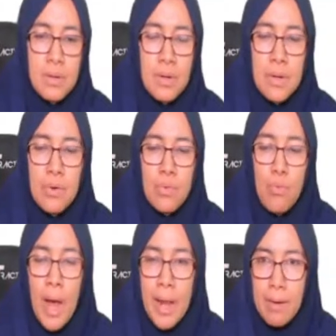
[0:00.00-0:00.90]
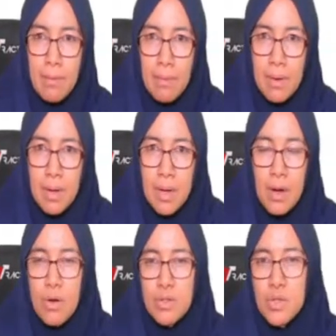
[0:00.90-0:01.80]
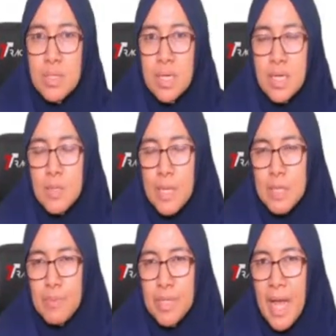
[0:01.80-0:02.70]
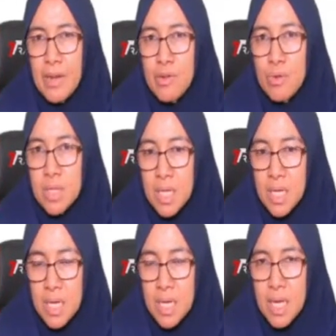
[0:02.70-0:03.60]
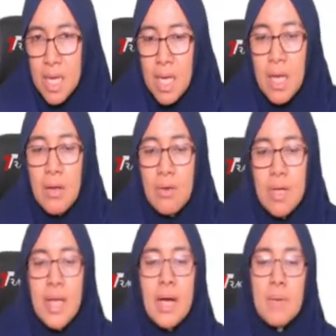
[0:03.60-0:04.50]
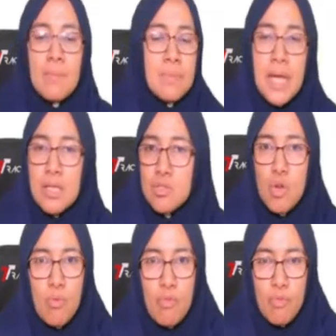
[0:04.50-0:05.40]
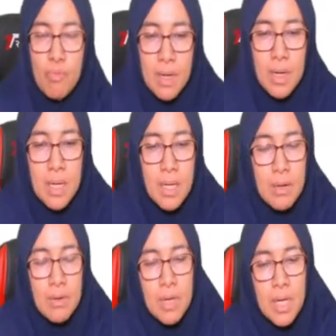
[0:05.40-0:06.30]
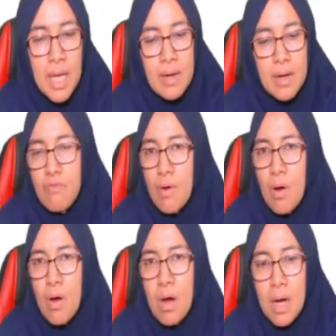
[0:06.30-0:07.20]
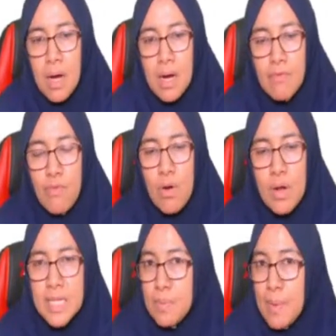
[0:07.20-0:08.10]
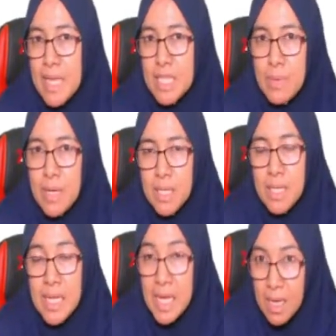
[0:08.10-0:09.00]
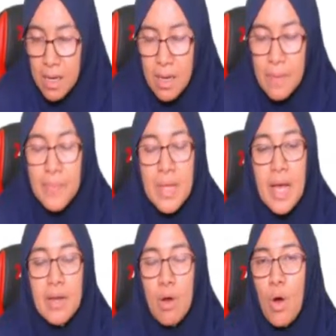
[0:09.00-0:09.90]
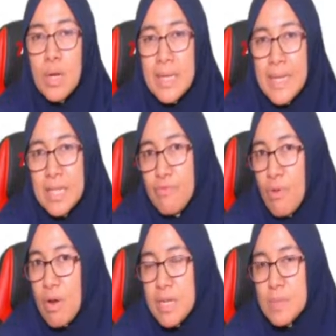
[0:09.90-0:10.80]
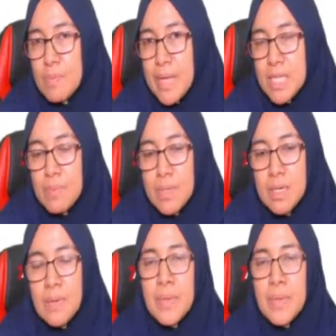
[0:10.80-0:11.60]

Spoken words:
1. Horizontal displacement at node 3. Okay, there is no movement. Okay, there are four displacement here, and all these 4 displacement